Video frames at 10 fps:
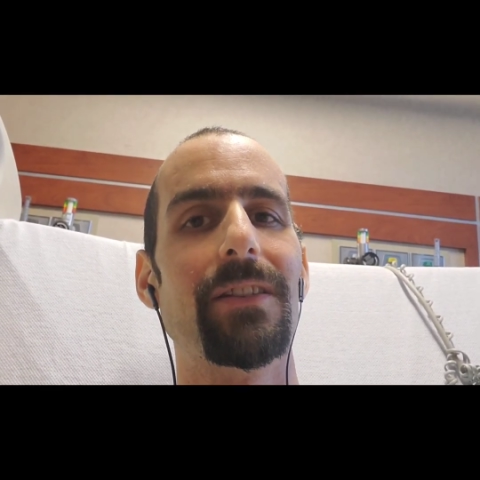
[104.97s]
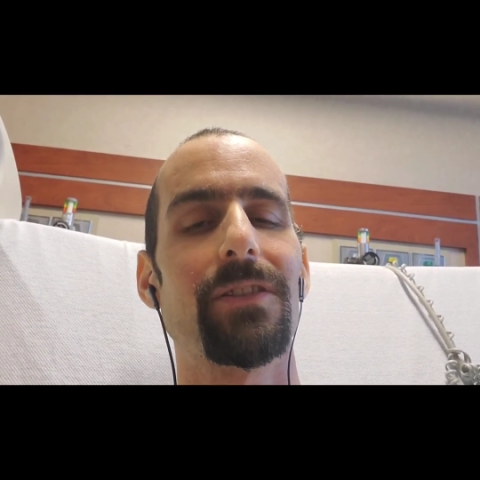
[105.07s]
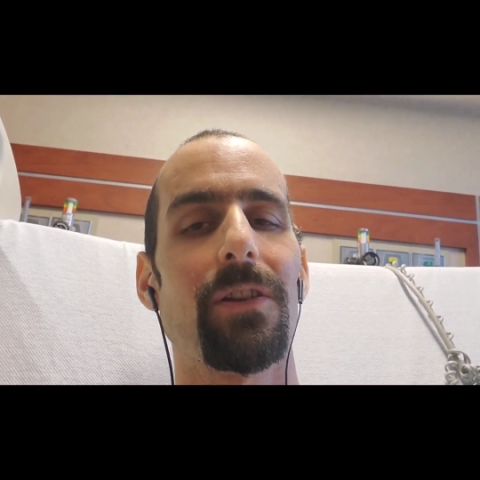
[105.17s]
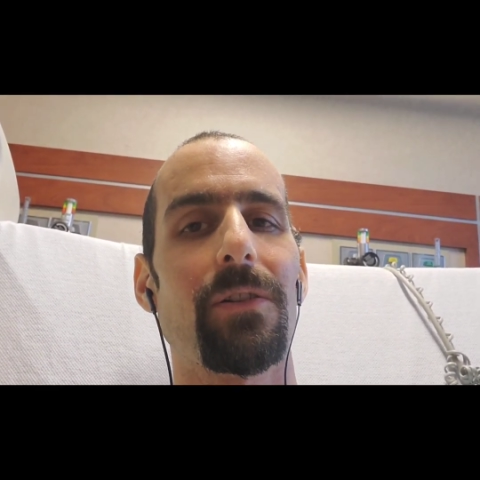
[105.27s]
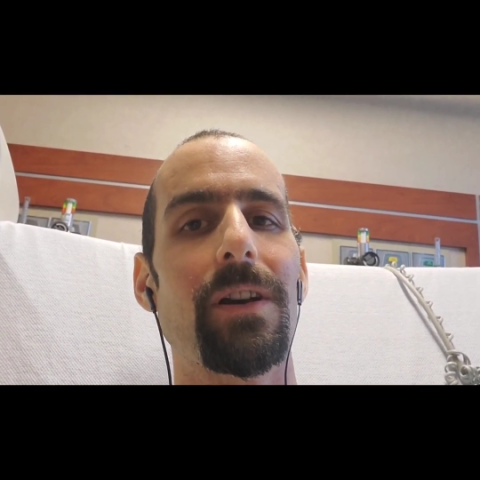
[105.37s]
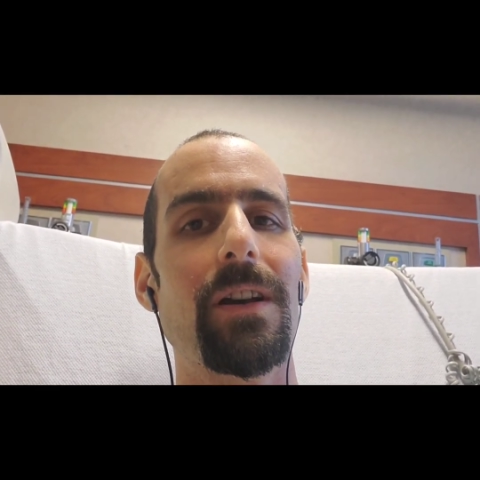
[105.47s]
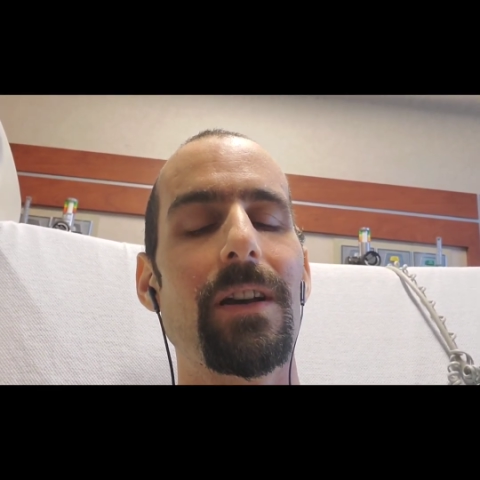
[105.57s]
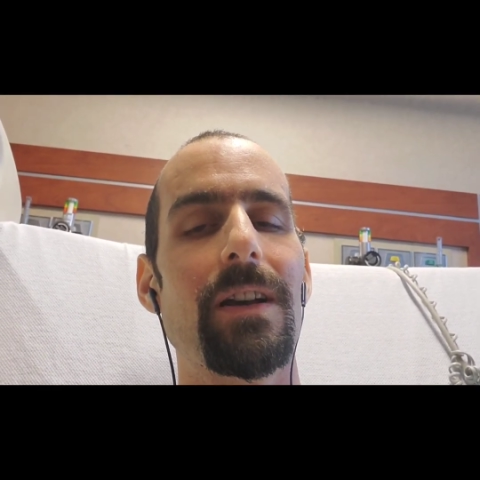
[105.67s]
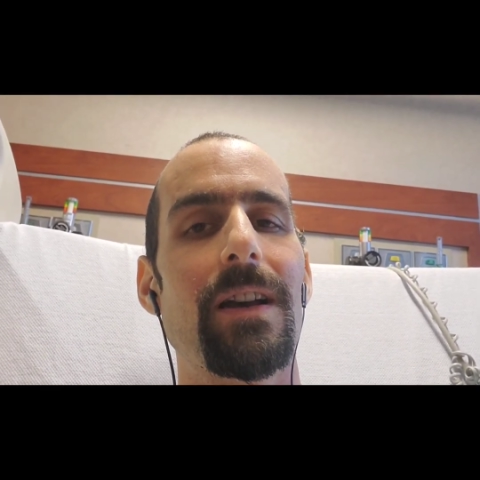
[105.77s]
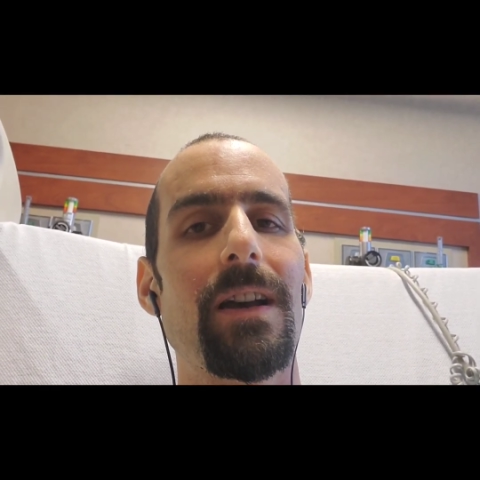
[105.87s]
So
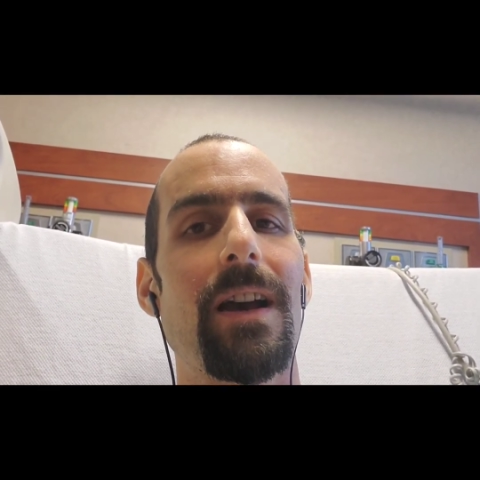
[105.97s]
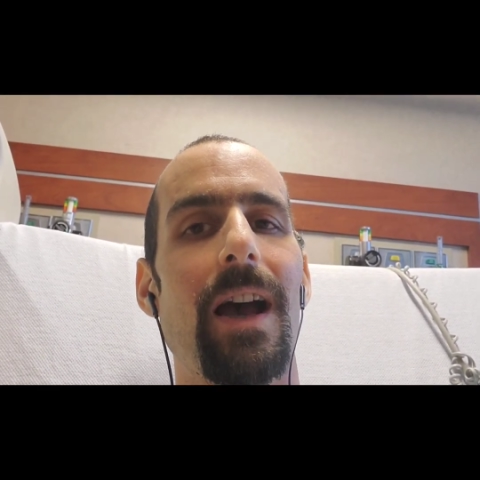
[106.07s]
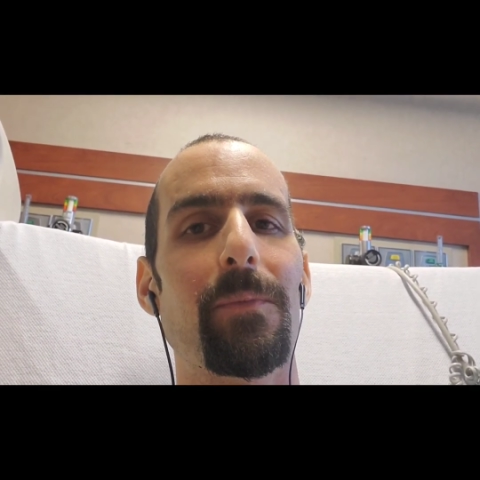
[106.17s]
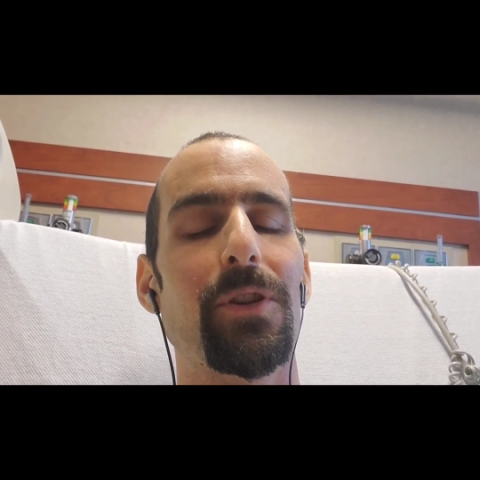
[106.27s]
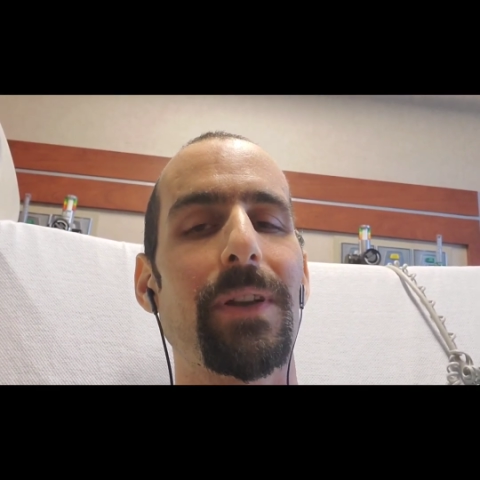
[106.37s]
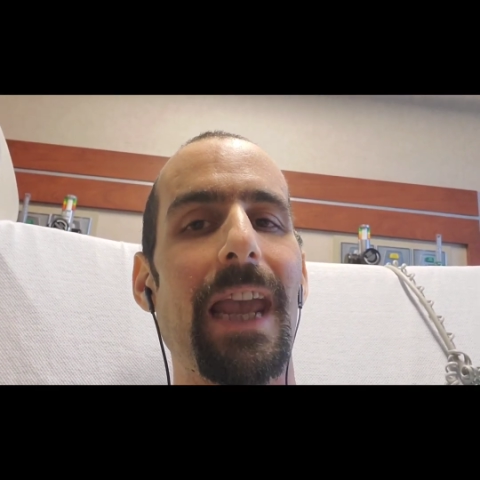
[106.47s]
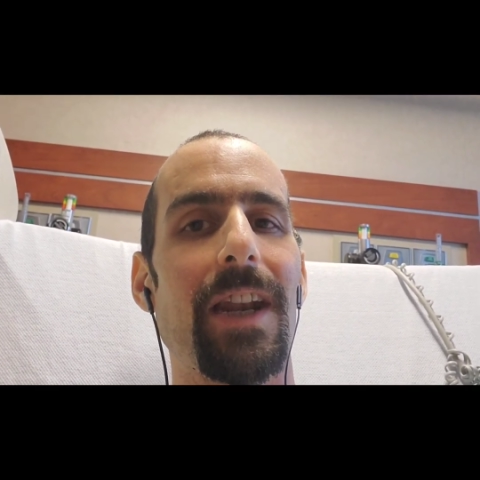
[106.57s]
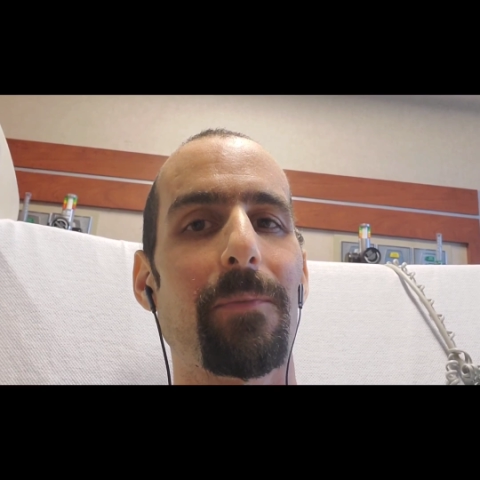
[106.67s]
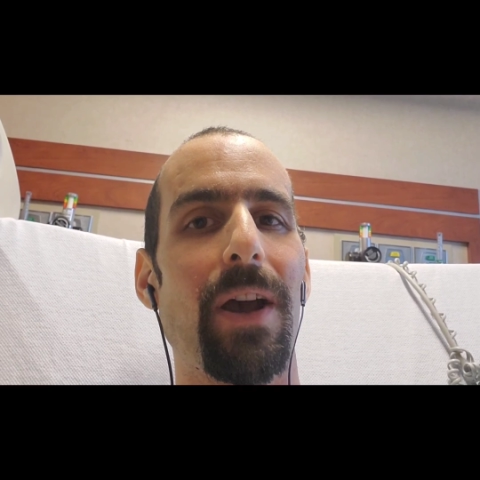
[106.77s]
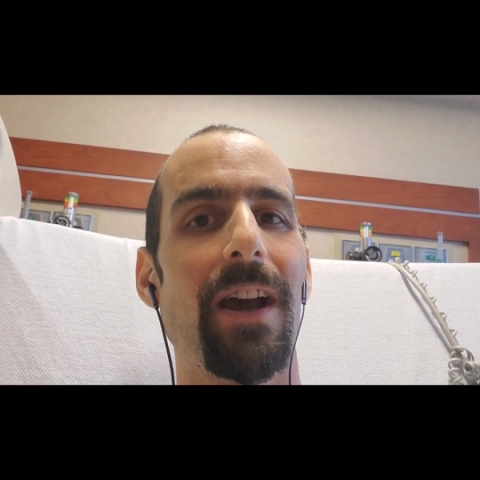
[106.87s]
I'm doing
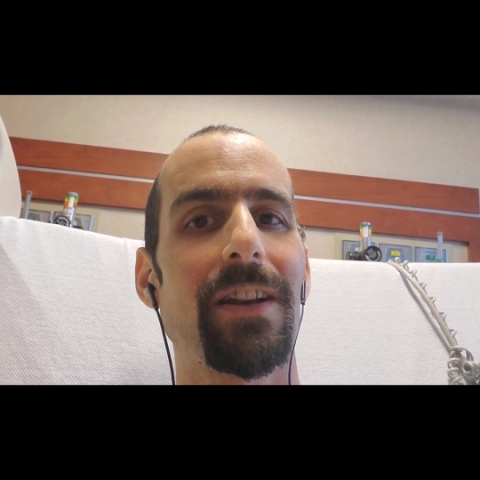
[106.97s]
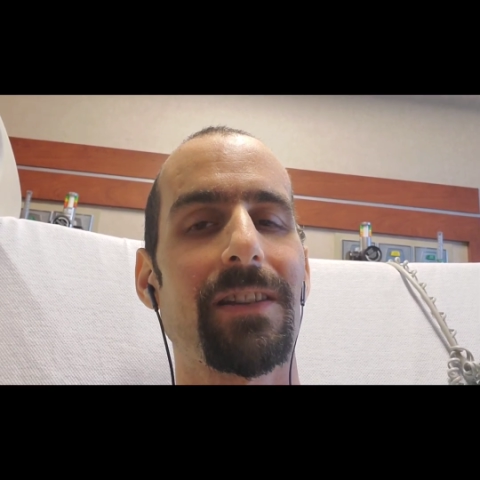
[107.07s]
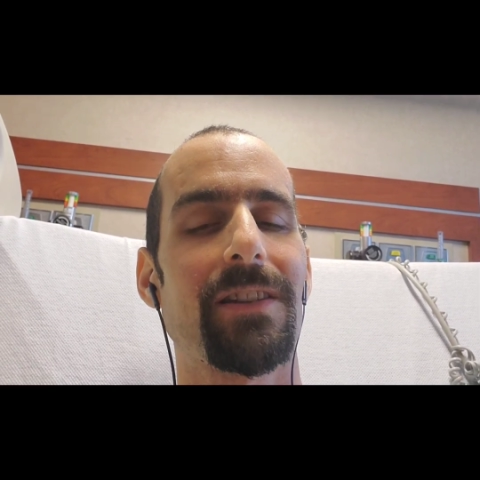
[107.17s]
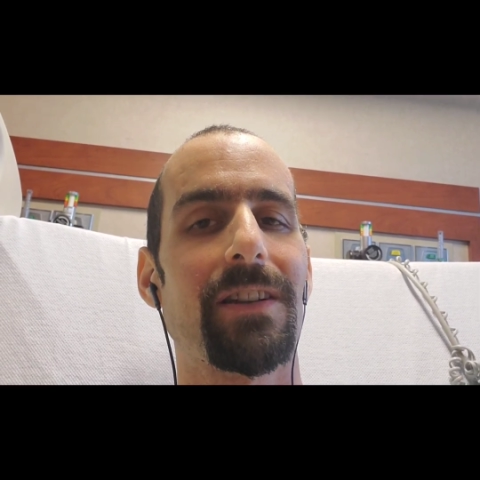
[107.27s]
antibiotics